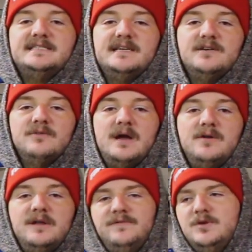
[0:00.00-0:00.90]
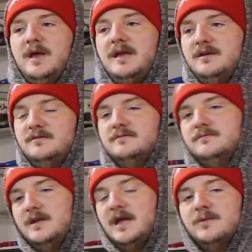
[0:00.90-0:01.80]
stick around. If you hate
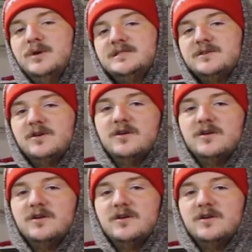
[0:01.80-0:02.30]
handbrakes on